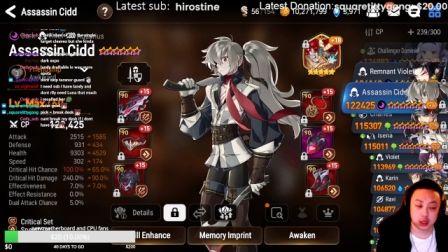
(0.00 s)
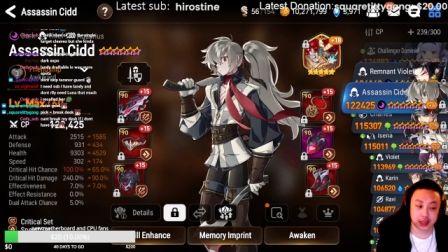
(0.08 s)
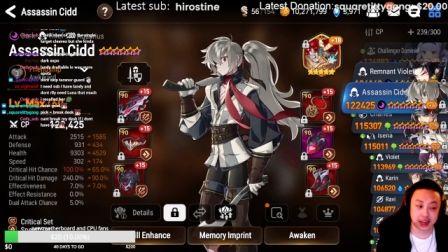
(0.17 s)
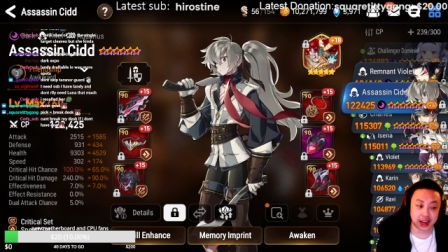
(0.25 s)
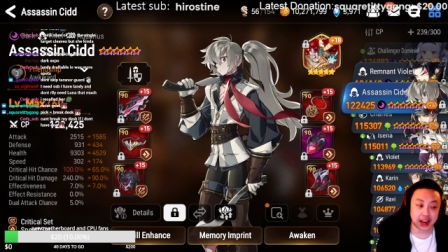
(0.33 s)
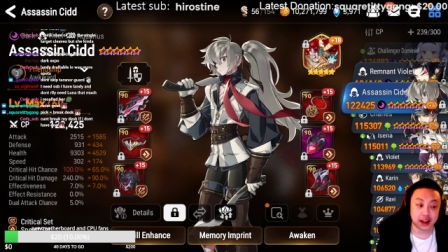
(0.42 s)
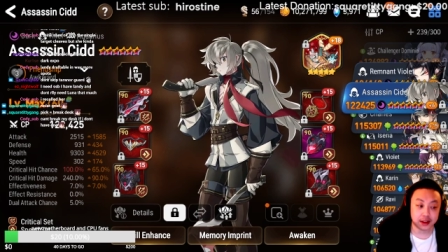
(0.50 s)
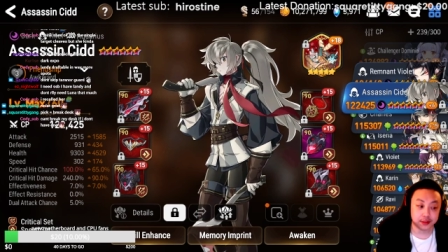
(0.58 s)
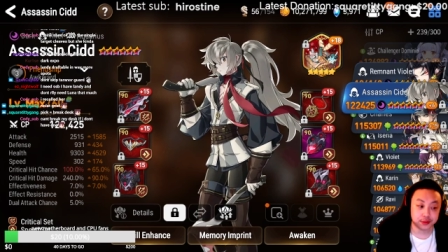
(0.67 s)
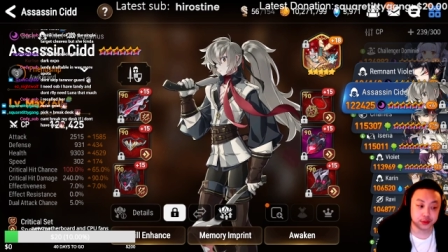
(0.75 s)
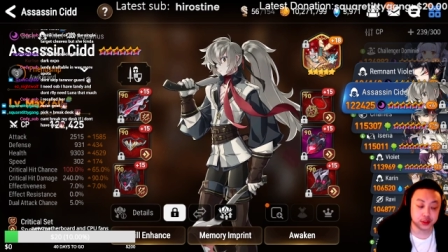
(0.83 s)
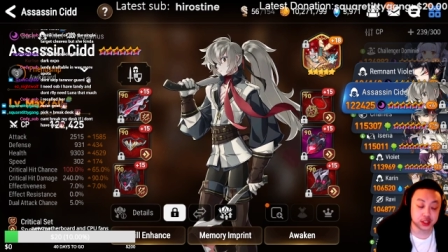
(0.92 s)
have
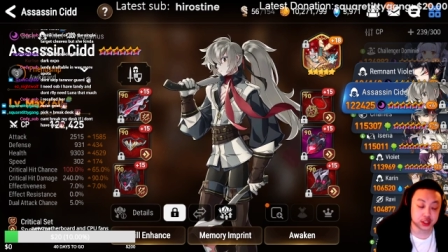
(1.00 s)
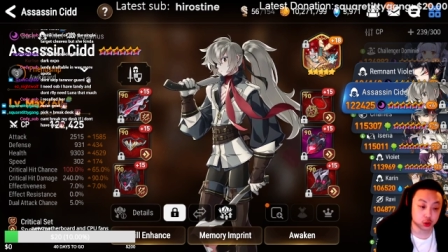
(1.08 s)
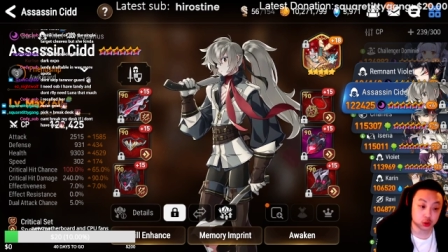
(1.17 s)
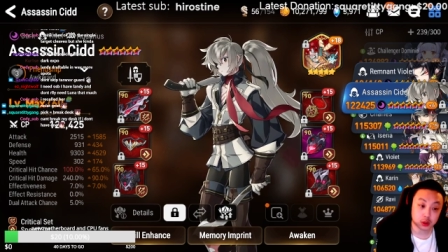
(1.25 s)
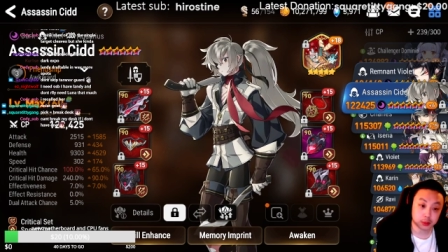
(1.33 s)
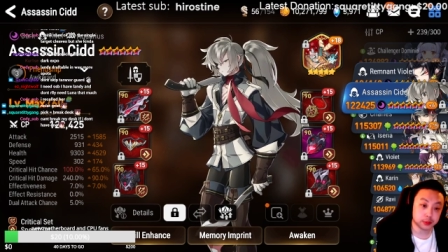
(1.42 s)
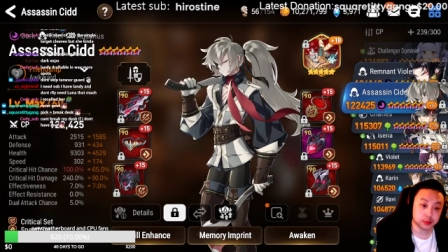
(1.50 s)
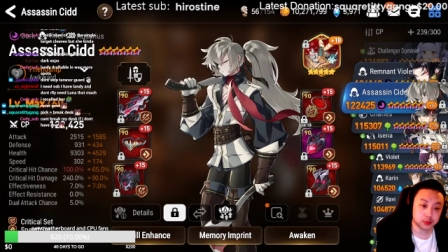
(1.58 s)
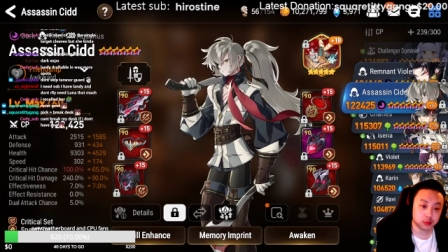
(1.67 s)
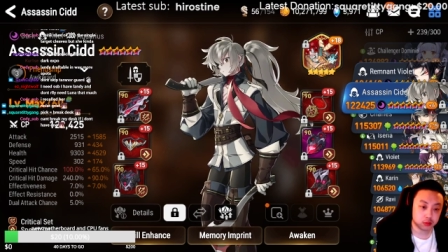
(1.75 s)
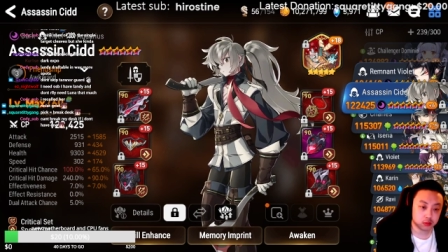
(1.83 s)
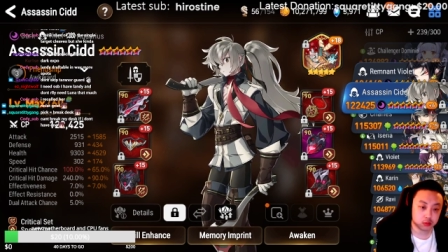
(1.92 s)
this unit
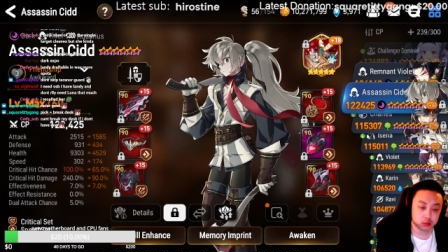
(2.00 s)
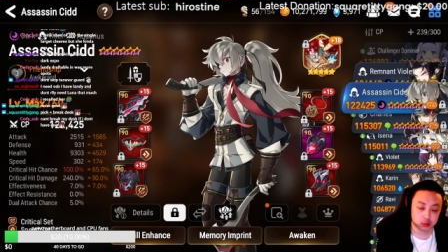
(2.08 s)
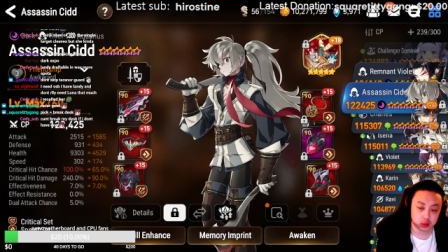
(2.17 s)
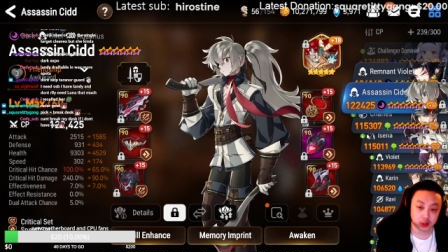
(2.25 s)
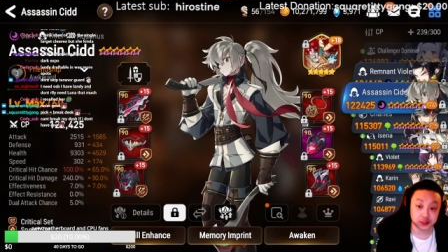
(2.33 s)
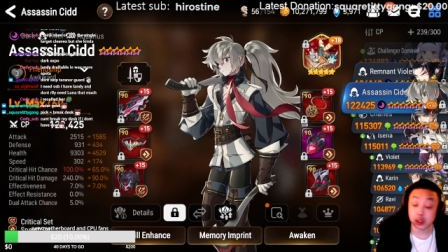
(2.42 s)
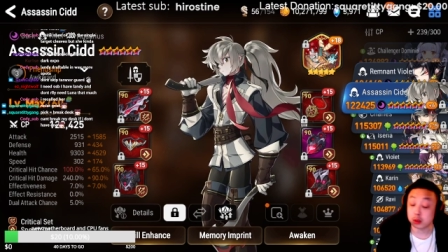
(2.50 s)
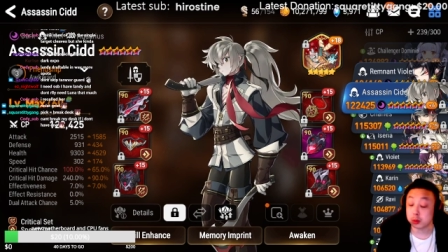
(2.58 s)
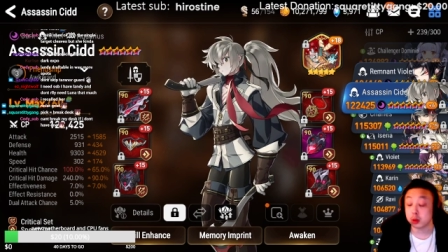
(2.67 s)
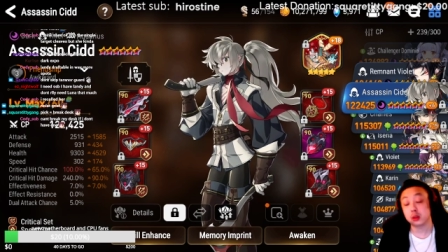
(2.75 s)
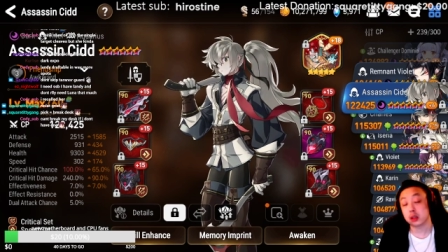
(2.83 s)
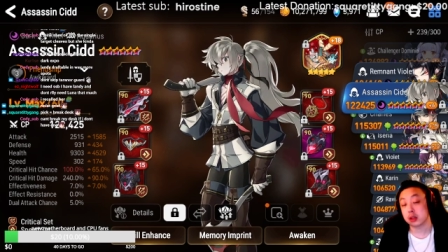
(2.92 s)

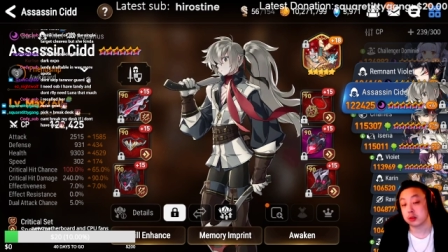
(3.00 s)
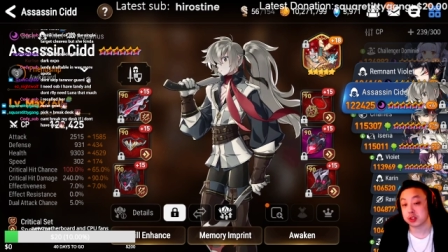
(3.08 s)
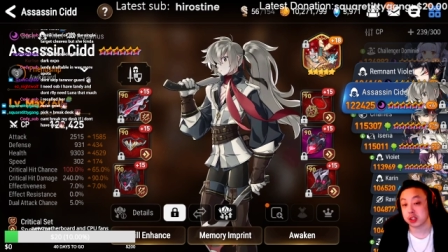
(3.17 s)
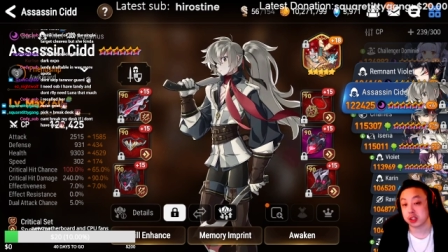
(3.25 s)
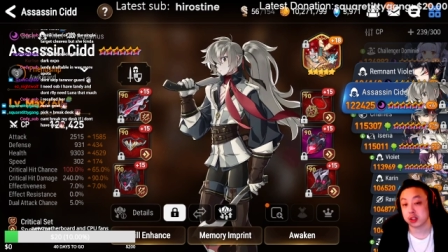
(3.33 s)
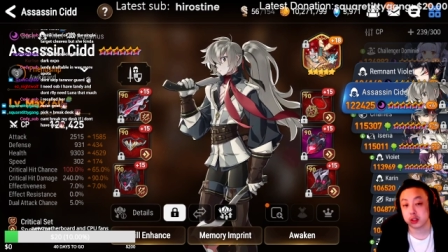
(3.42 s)
available, I would say.